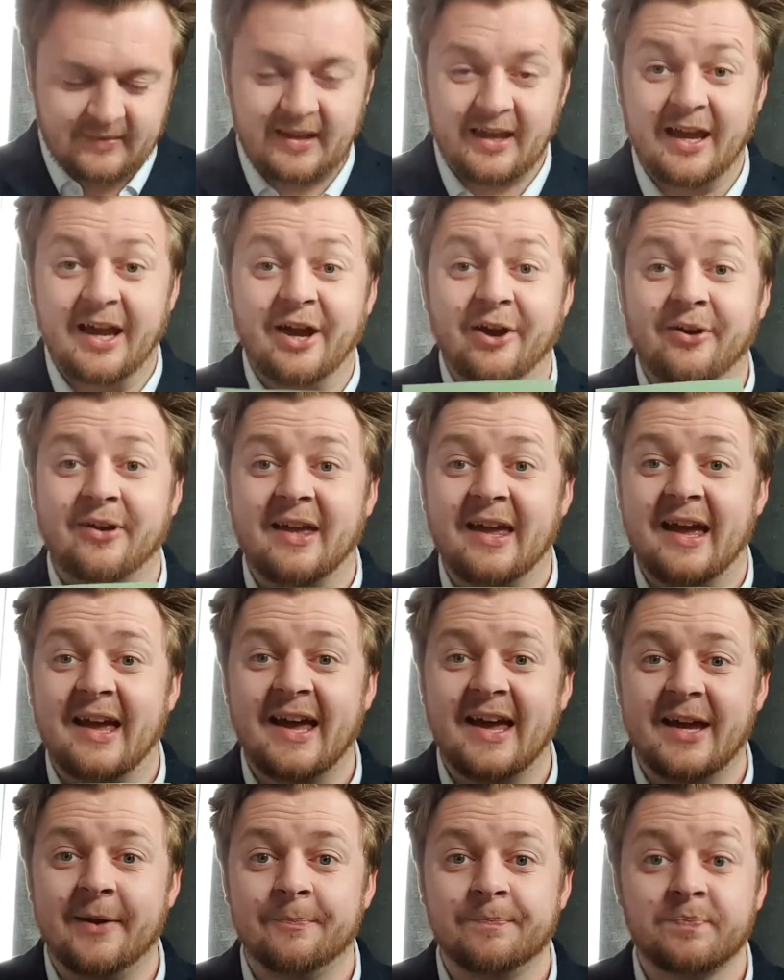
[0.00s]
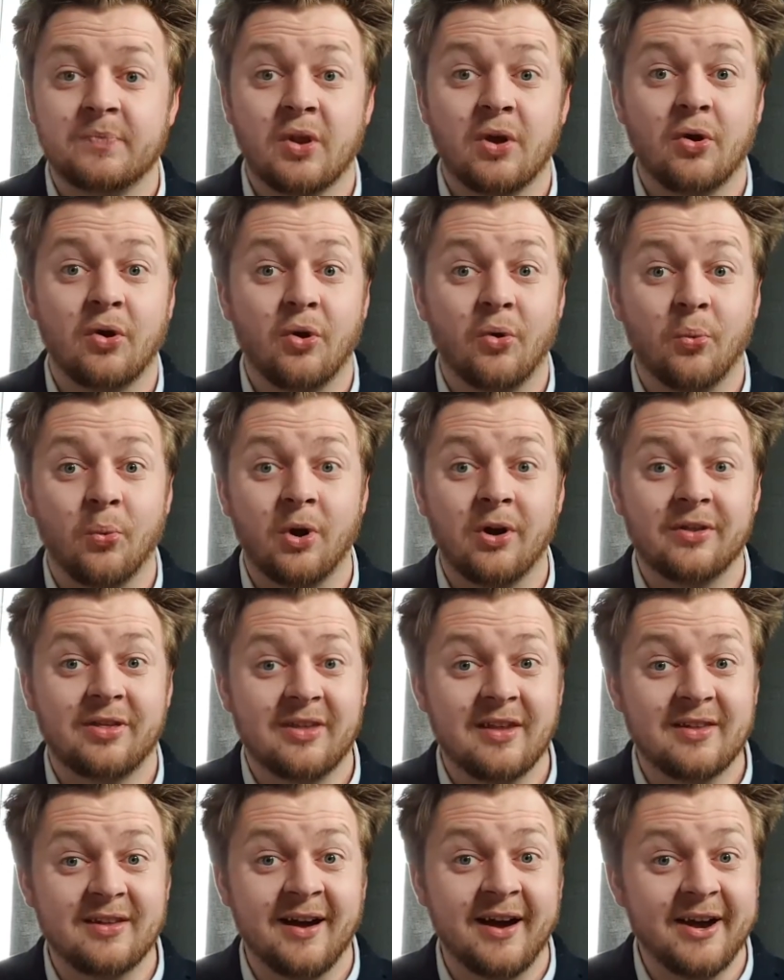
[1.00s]
Okay, what's
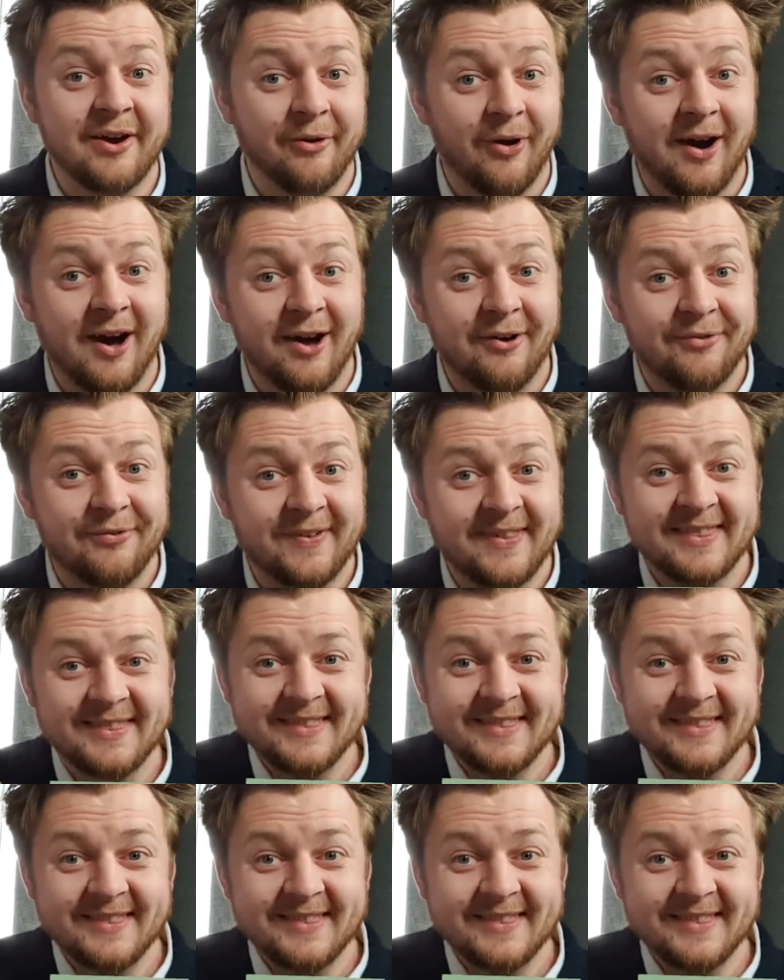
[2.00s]
the digraph?